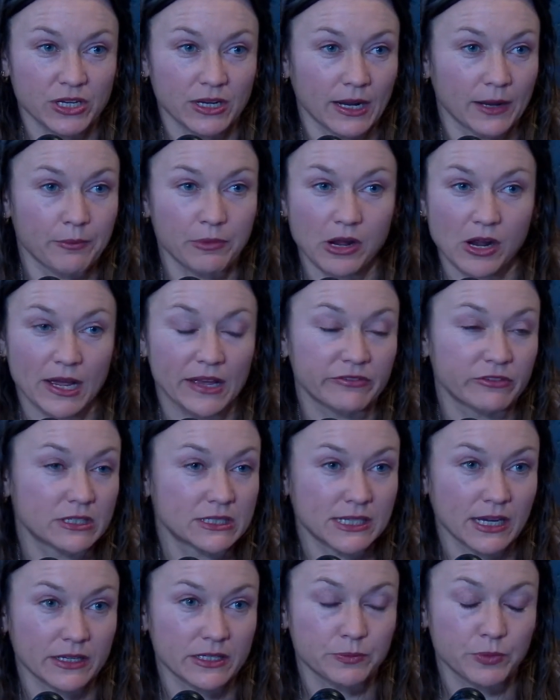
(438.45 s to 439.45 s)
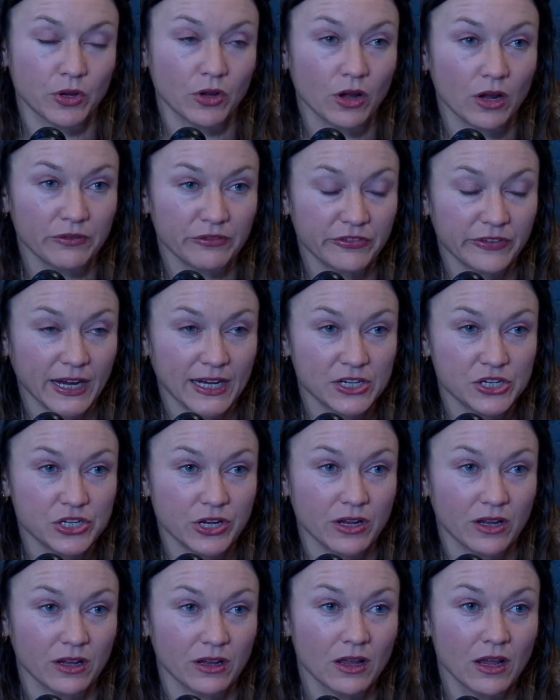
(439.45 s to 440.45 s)
I bought every textbook on
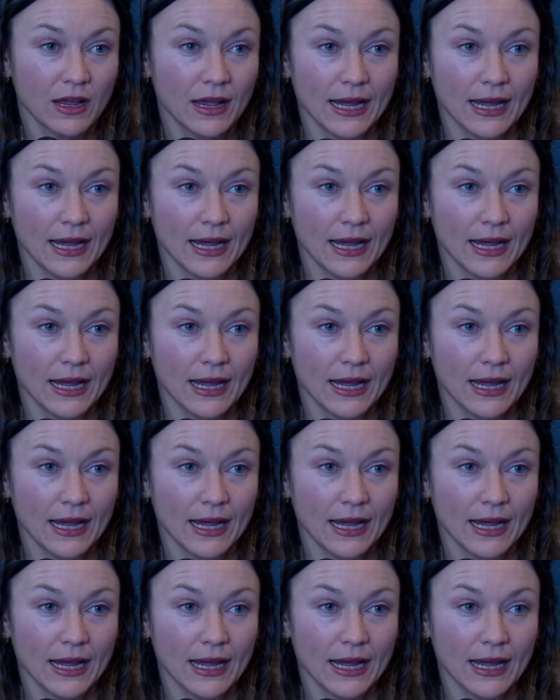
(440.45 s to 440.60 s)
fascia.